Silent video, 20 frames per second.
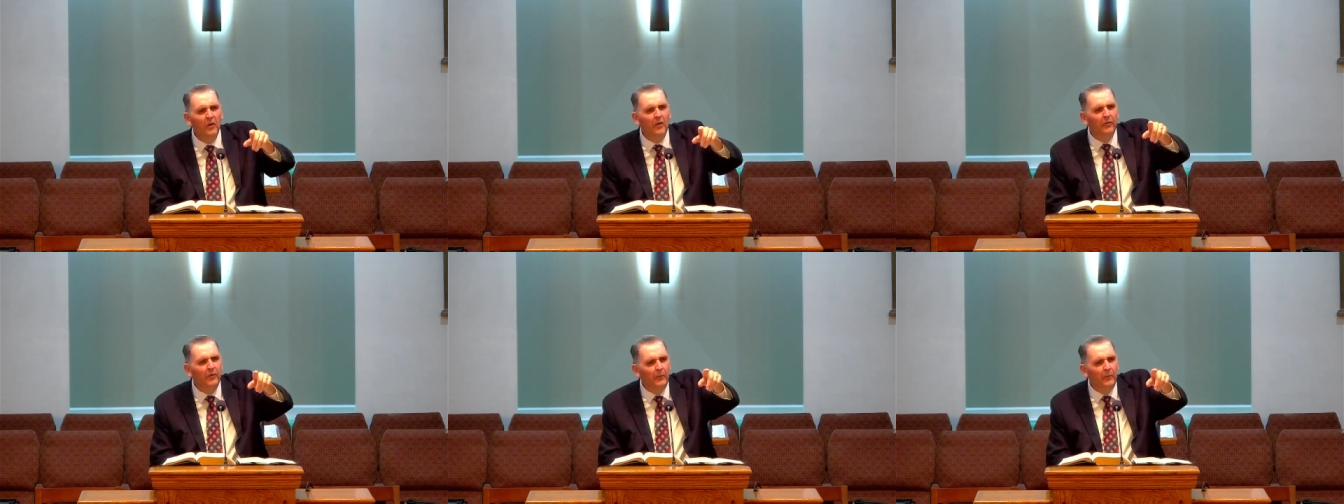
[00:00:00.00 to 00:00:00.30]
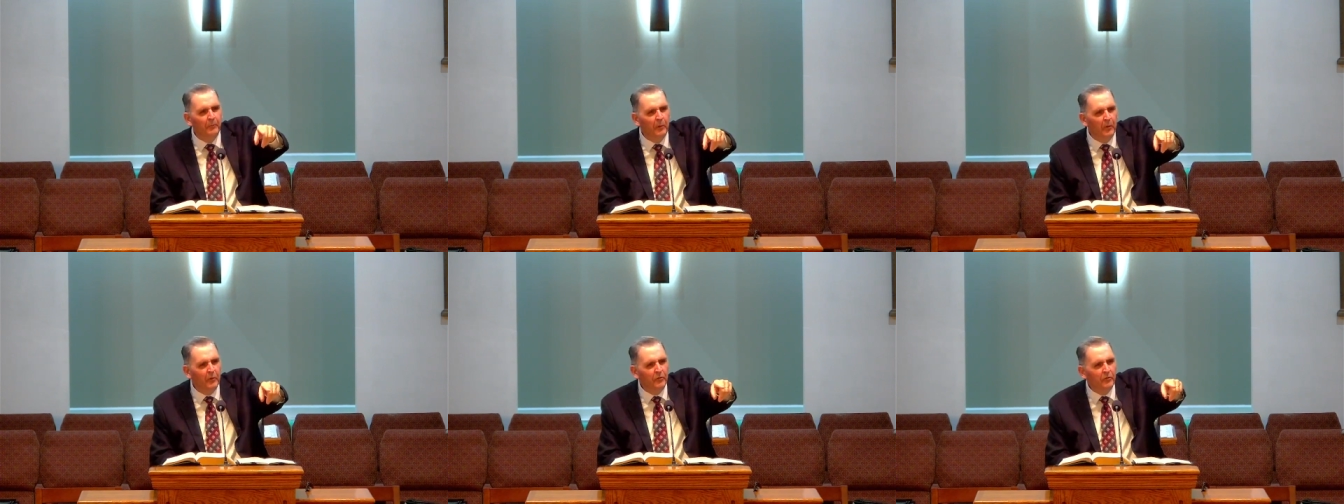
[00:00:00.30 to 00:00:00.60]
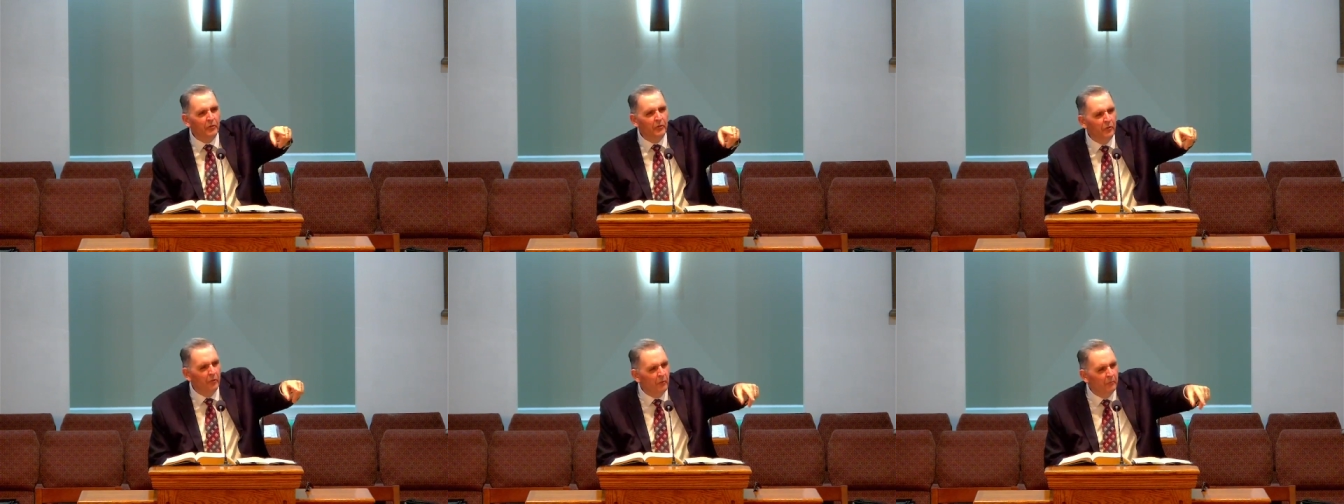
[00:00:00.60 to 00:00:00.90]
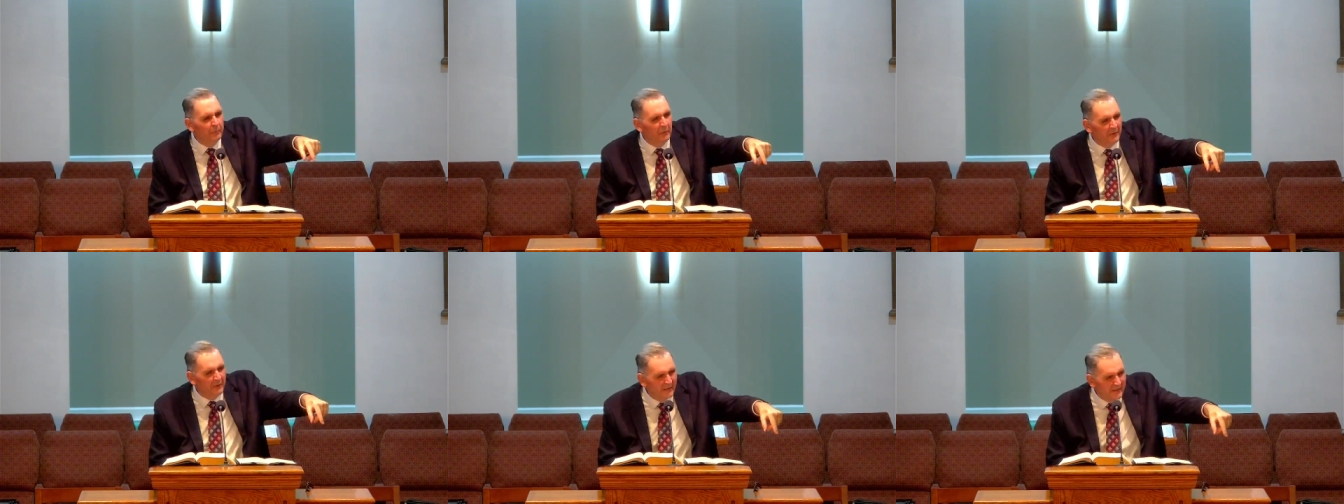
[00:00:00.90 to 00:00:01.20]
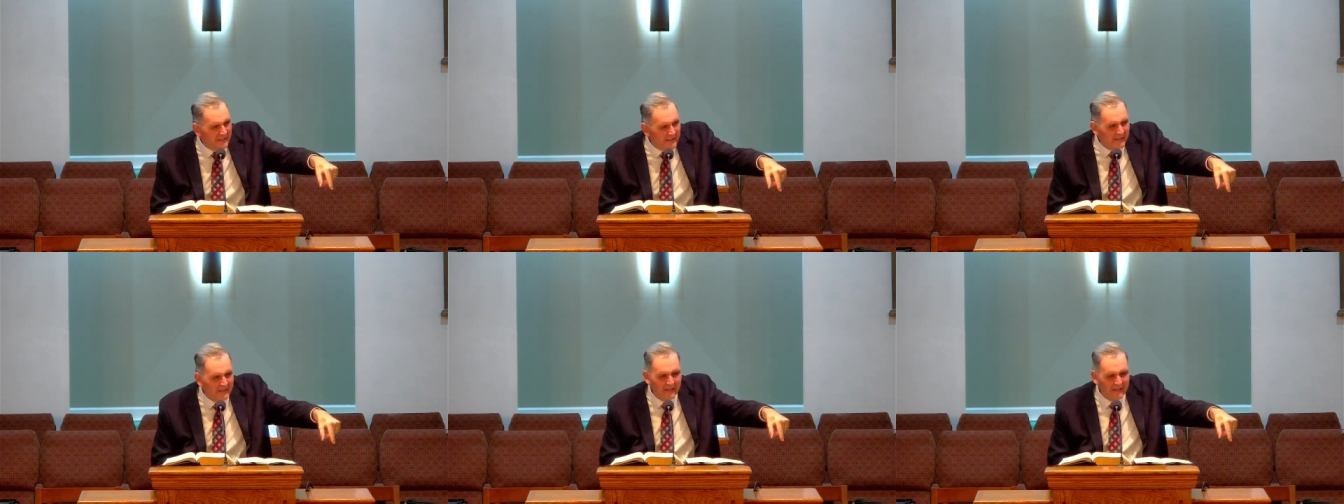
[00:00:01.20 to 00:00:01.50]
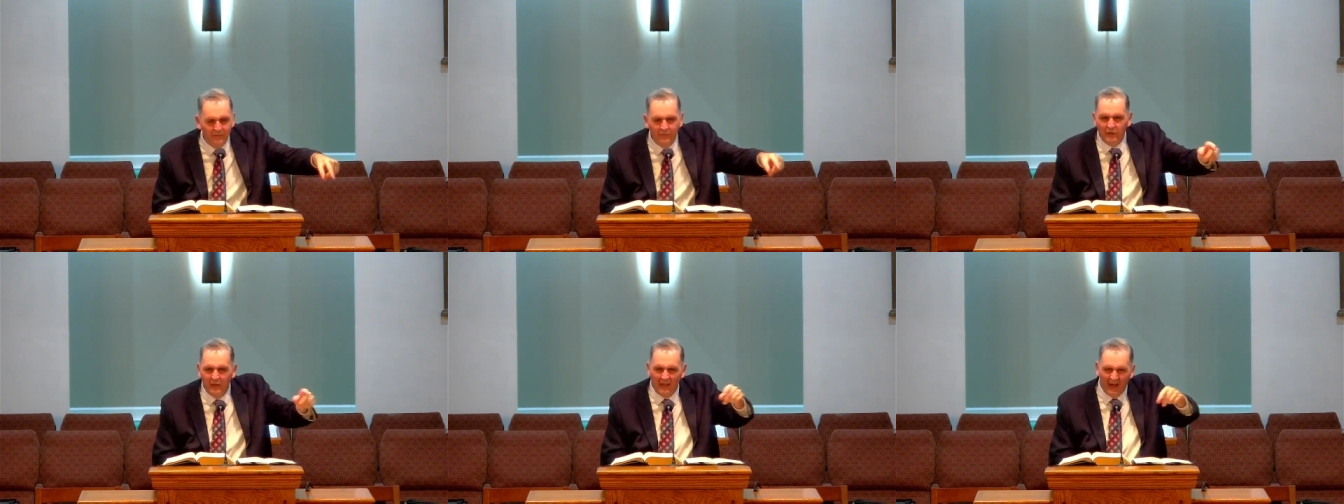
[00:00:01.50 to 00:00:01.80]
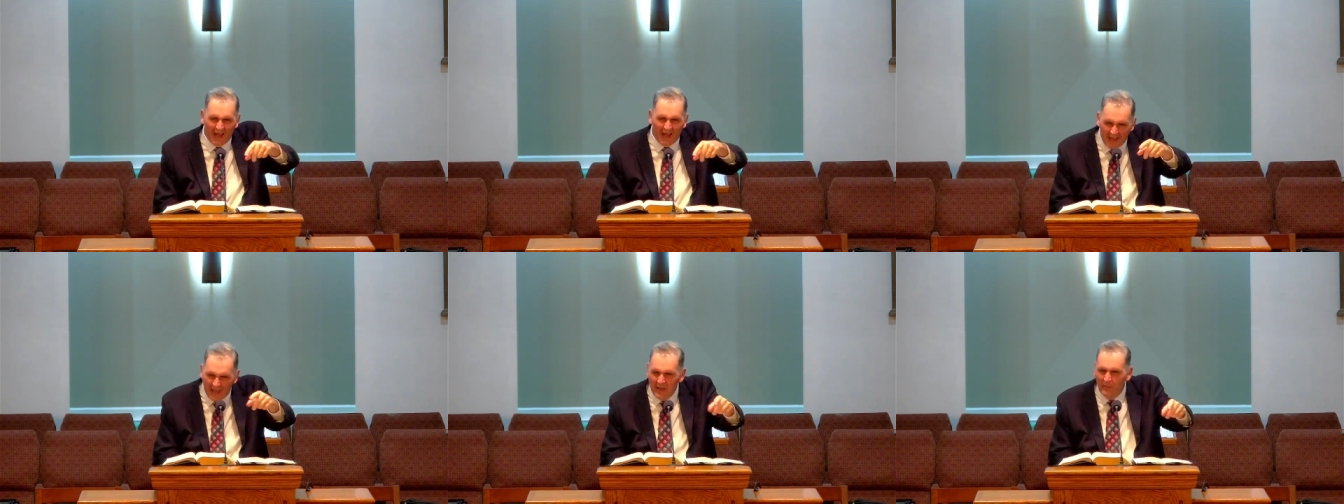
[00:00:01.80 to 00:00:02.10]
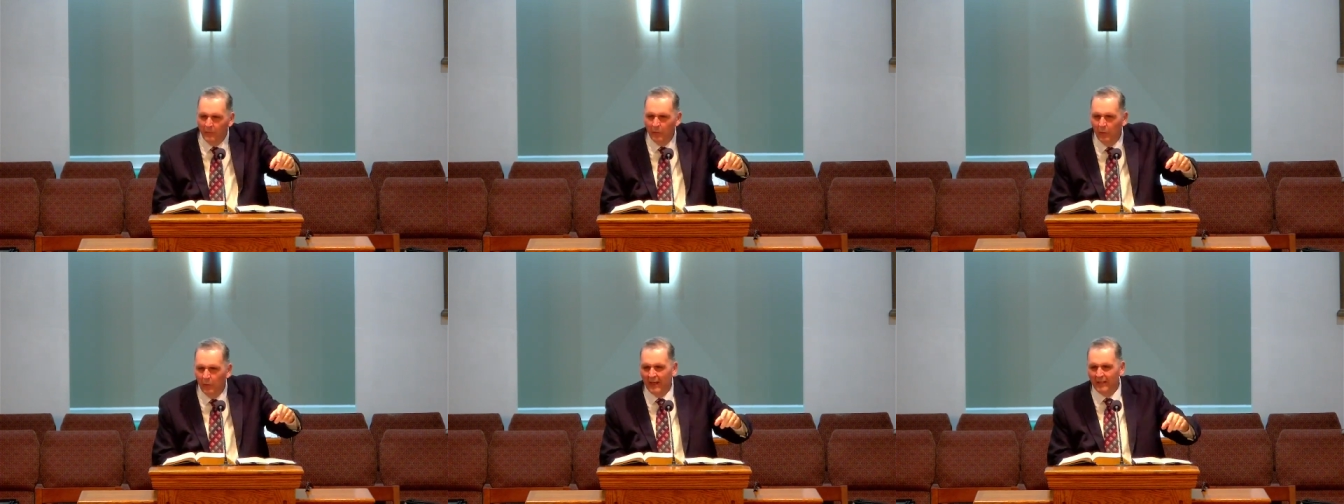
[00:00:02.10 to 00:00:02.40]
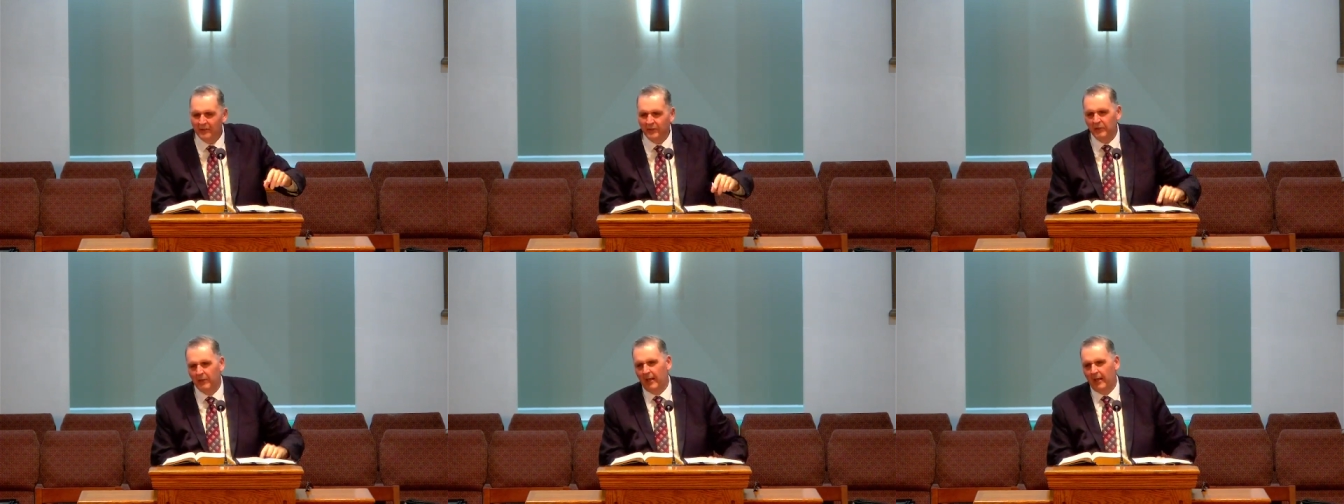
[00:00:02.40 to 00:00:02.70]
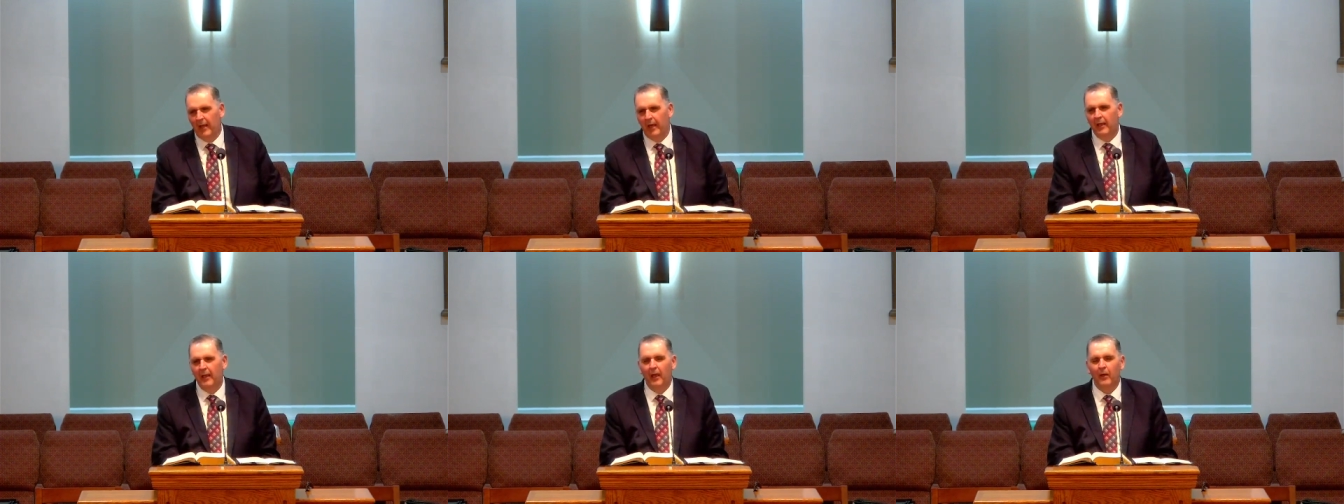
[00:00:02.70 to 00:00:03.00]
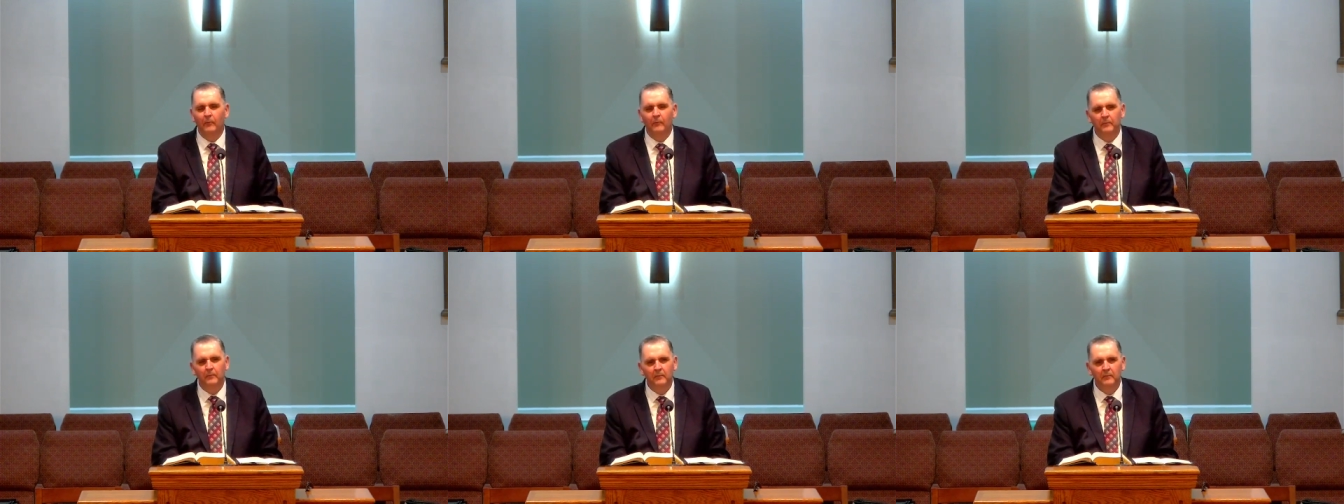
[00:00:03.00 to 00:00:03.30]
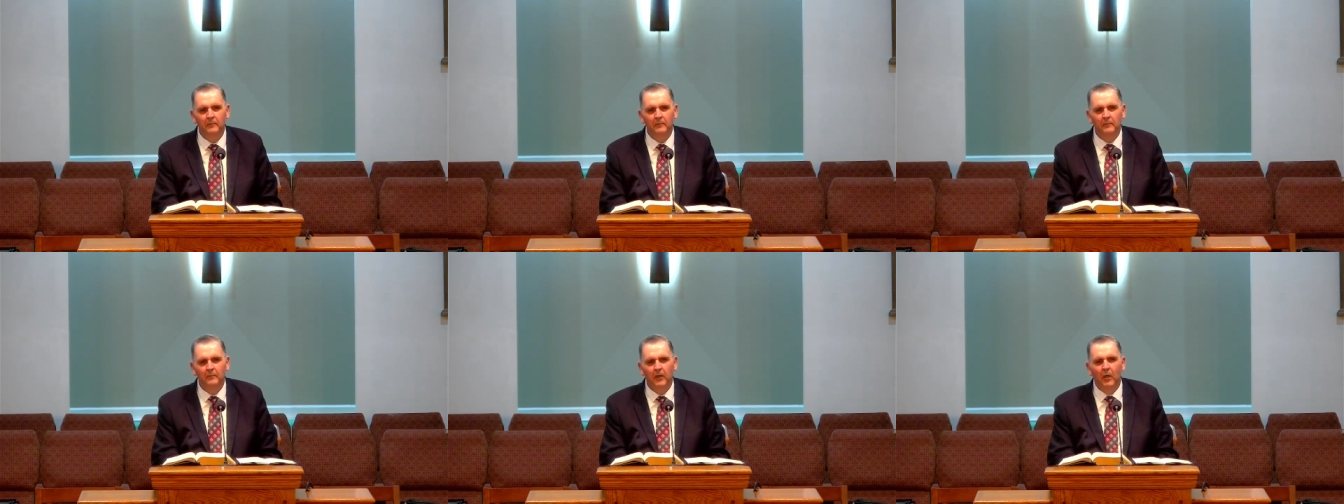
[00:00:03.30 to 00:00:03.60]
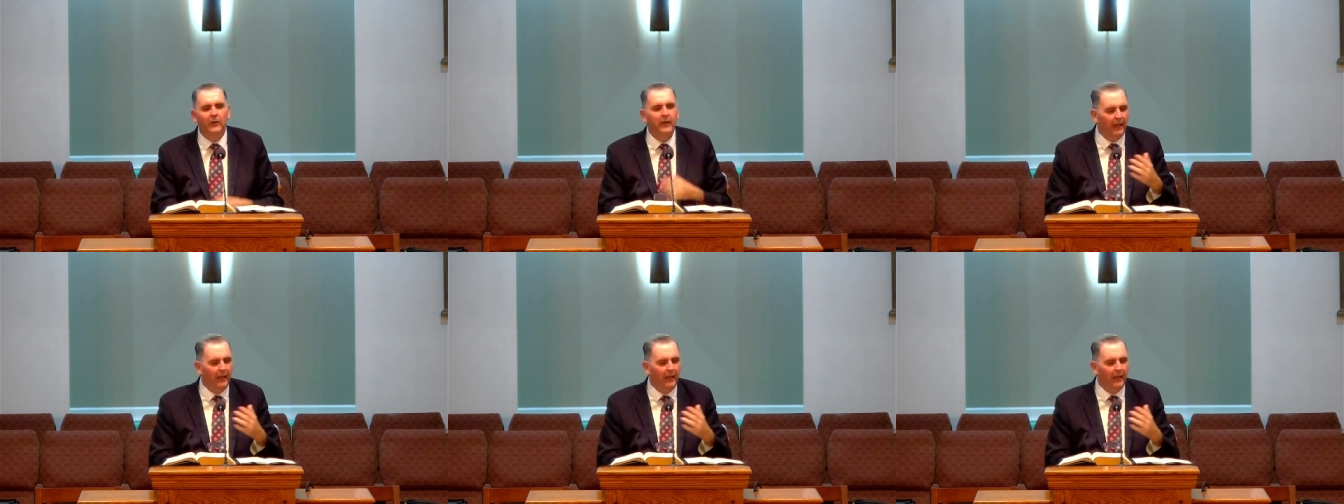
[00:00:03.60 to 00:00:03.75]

The person who believes that I am who I say I am. Okay,